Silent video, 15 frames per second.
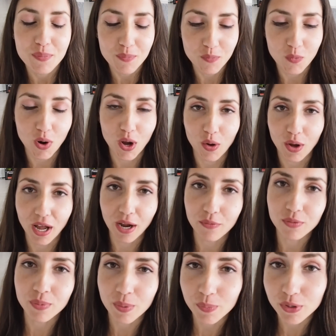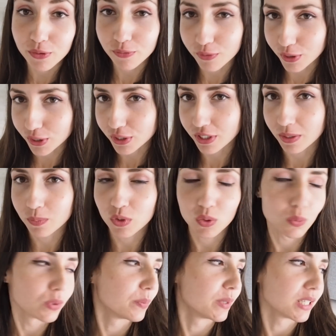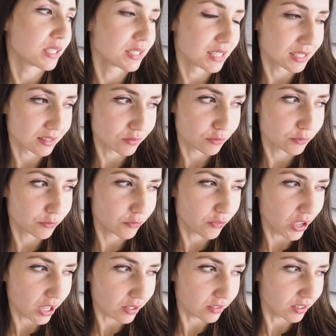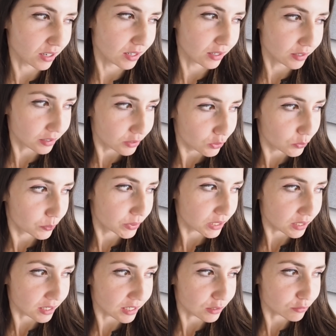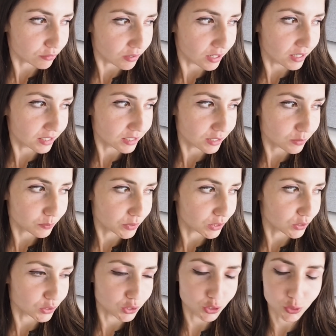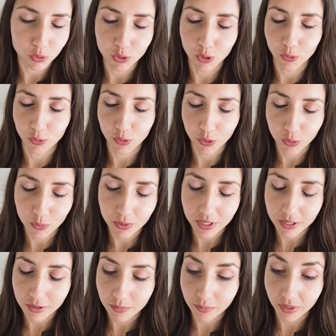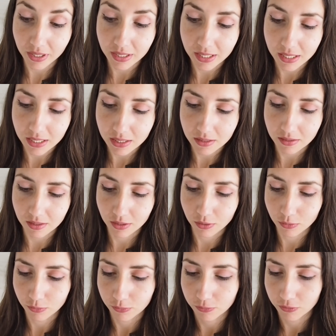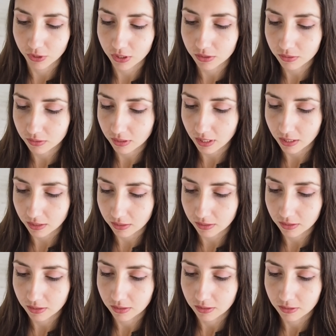Well, I remember the first time swimming that felt a little bit like flying, because you don't know where your body is and you feel like,